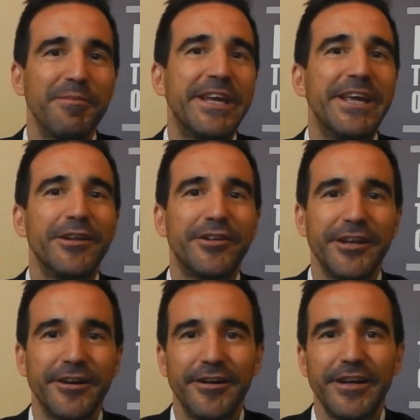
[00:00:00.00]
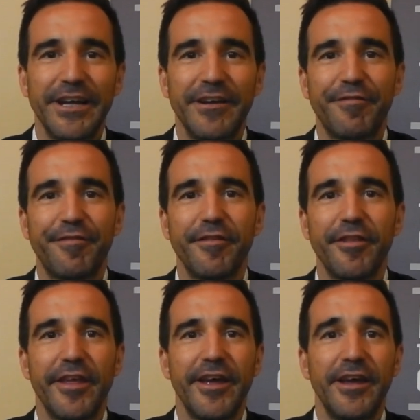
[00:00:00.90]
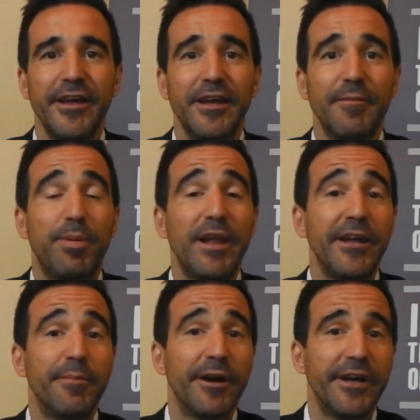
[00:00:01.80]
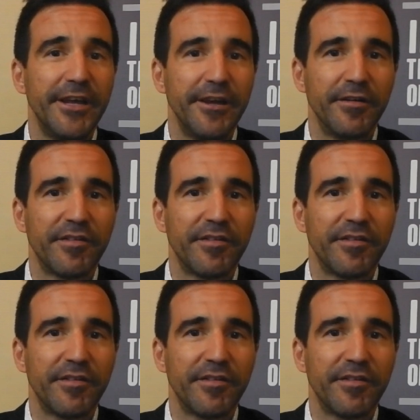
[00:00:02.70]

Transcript: guiltier if they play it by ear.